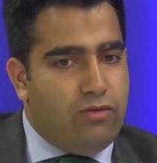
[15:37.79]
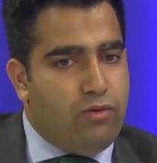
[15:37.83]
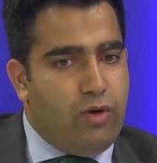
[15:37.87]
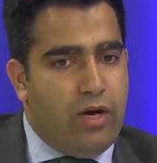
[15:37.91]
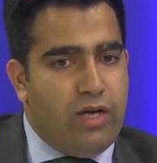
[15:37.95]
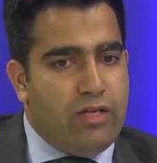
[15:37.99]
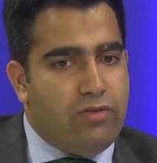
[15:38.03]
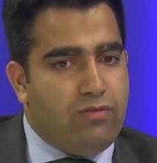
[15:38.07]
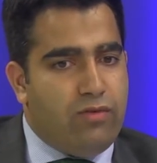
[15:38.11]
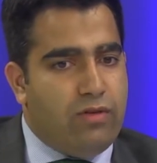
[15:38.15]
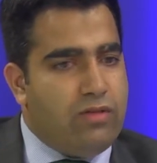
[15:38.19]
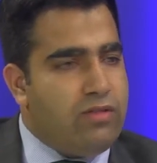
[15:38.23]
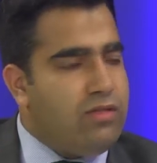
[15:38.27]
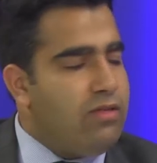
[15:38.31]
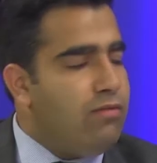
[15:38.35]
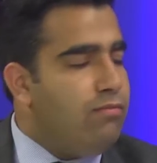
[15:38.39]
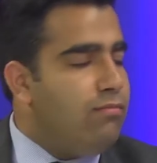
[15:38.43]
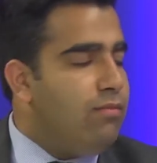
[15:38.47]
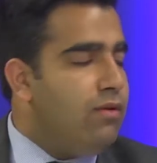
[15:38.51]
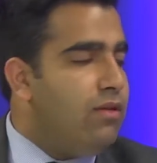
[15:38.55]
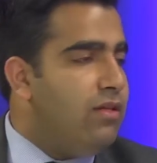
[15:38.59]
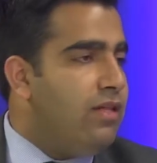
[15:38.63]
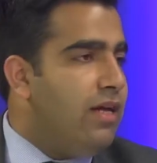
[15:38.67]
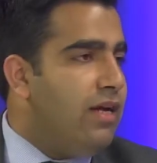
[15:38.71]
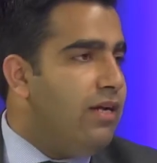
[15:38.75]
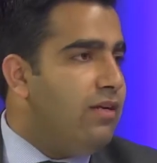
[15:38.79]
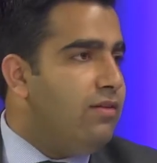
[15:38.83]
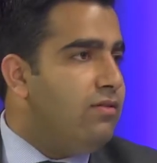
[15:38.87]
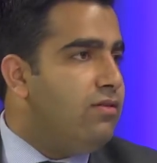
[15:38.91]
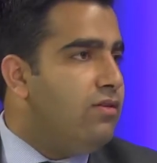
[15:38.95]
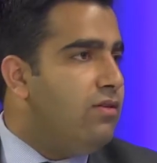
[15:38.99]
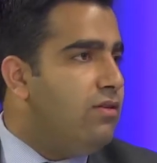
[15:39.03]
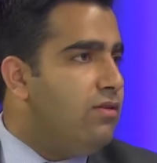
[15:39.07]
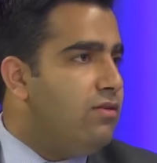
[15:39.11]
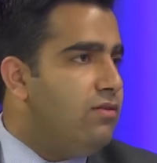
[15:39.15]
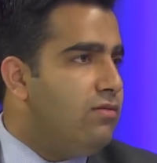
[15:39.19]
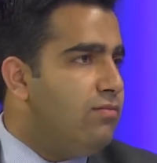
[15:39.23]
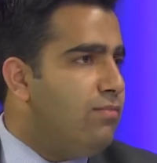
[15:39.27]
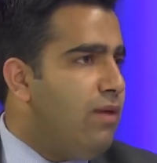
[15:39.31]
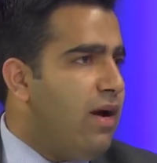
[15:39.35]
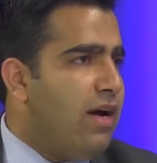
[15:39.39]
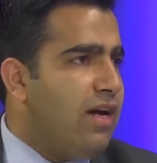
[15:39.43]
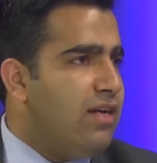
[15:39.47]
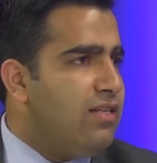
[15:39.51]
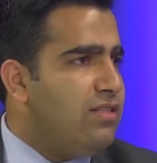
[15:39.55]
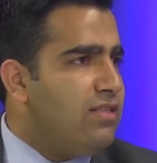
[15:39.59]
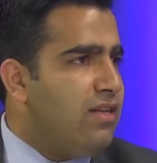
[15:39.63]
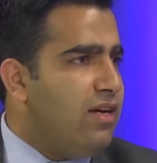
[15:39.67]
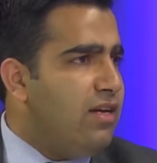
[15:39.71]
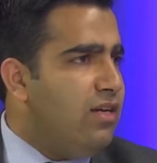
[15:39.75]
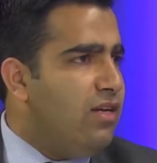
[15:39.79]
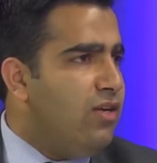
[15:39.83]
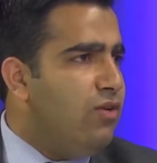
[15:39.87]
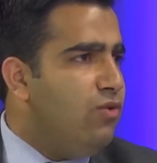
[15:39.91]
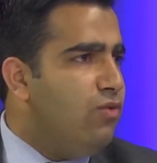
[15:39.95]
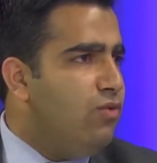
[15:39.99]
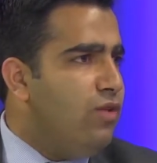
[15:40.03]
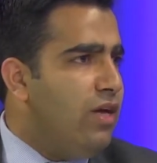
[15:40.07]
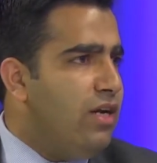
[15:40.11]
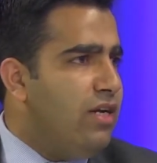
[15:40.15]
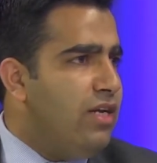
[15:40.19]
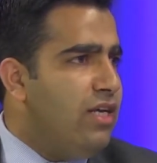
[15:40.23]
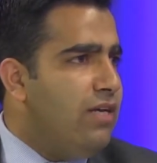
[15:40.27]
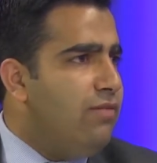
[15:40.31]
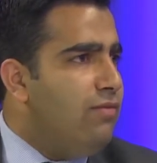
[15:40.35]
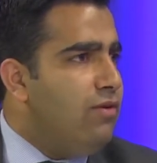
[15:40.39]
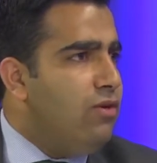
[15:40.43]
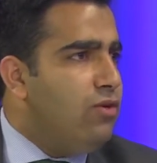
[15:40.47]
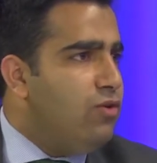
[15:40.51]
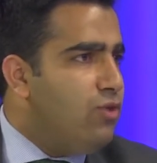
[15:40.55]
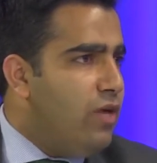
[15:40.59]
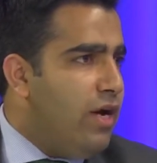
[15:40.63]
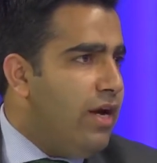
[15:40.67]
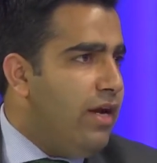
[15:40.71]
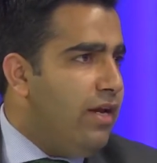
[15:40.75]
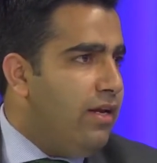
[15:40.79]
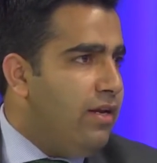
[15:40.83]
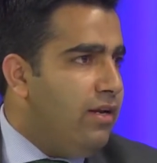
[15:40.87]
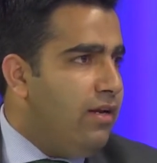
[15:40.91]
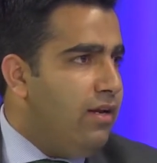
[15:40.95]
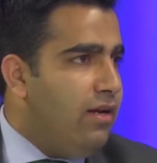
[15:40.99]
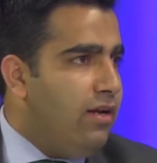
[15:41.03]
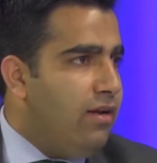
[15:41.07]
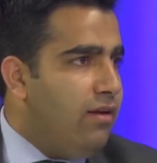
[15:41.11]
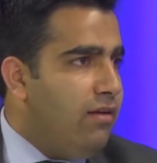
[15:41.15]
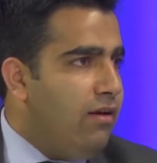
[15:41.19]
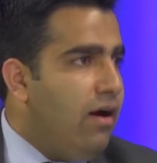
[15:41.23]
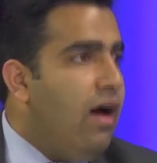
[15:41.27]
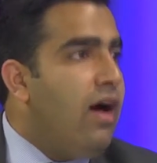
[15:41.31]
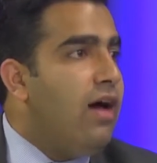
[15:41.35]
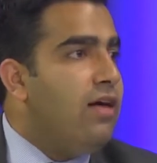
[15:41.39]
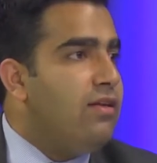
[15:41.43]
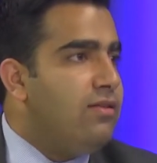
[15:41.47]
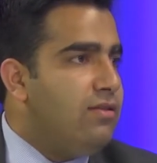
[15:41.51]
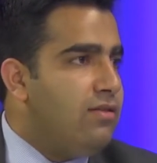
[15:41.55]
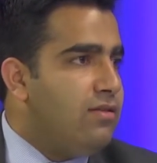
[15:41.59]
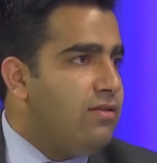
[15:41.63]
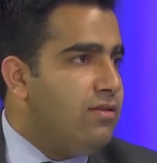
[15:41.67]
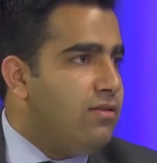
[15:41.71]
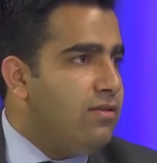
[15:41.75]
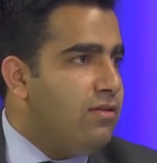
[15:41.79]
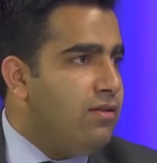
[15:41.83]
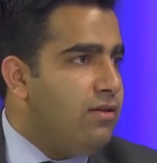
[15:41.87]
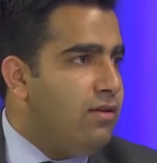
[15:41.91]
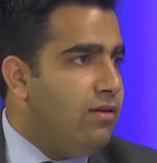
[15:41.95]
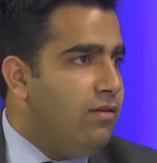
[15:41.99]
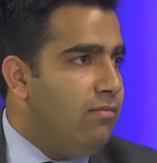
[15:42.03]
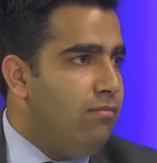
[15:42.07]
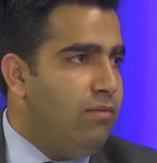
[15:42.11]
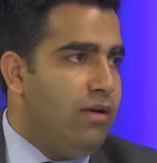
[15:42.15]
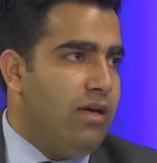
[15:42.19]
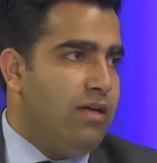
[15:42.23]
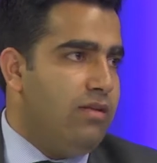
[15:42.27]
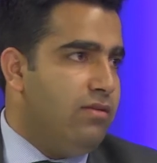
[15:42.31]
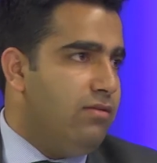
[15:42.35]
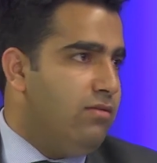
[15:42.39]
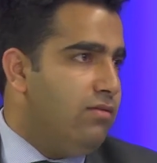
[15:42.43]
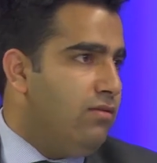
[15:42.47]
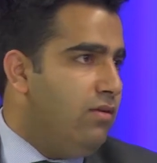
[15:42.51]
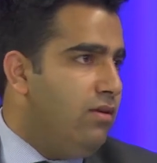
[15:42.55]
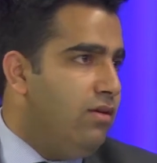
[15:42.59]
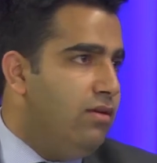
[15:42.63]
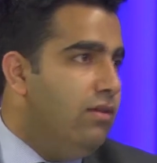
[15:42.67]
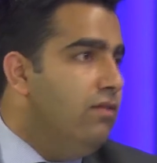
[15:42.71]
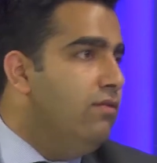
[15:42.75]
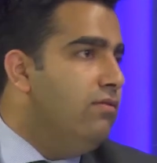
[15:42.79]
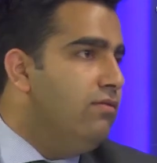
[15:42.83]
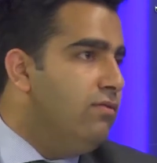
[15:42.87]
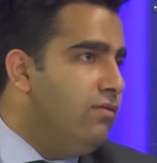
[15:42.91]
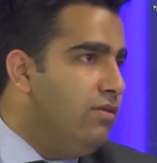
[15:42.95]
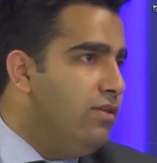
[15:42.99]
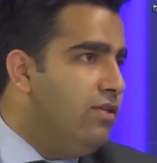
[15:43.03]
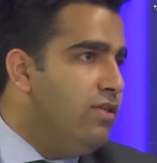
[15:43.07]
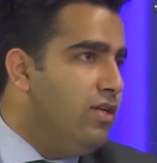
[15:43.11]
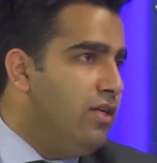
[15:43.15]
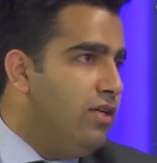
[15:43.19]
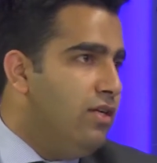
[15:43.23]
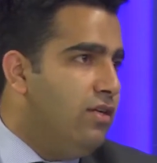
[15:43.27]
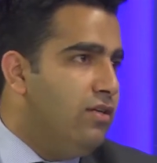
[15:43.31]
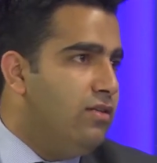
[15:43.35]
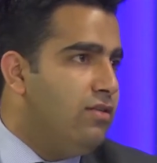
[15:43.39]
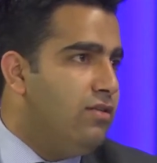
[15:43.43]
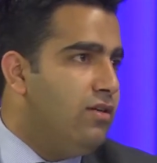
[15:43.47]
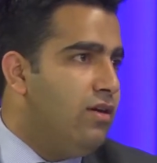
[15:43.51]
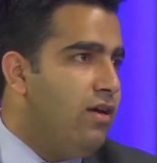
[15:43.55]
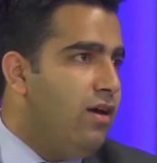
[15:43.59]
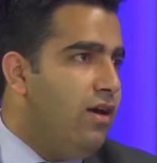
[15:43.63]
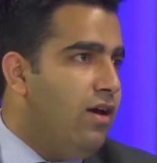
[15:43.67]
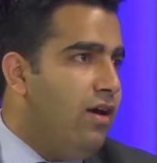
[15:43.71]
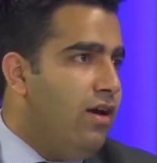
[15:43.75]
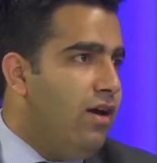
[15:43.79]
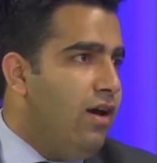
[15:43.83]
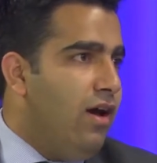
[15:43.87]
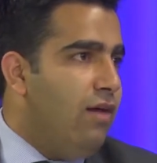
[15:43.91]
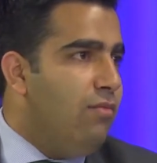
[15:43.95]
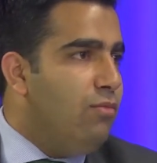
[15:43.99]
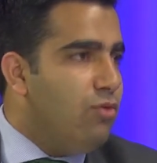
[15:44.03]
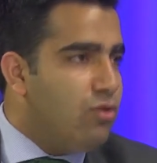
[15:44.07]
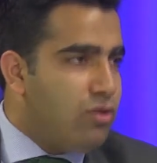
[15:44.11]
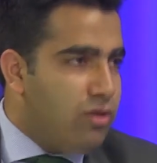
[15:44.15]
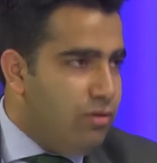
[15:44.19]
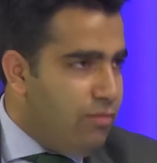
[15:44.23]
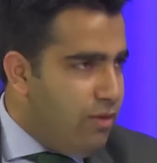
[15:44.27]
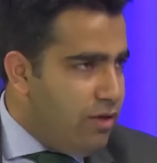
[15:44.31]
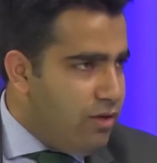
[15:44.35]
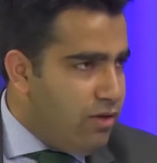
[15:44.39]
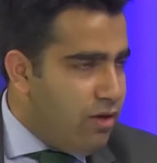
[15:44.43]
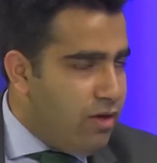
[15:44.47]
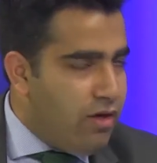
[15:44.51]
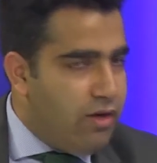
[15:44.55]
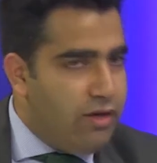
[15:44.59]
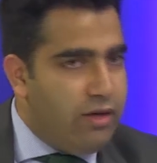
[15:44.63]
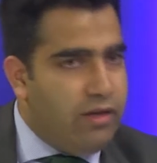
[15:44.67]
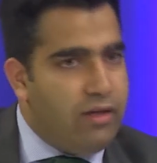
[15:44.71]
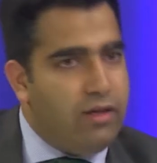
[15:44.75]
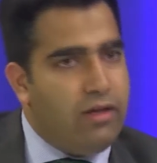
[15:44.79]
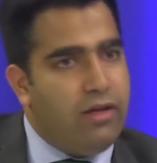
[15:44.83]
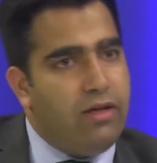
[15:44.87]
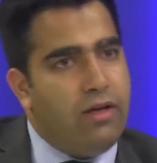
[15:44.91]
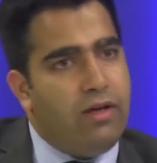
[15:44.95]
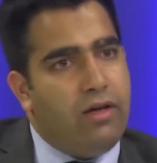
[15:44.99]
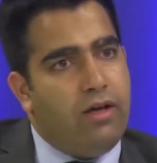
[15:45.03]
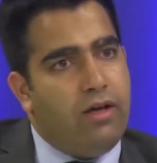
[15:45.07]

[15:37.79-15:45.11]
Choice was simple, that since Pakistan knew that he will join us because his region is a Muslim majority,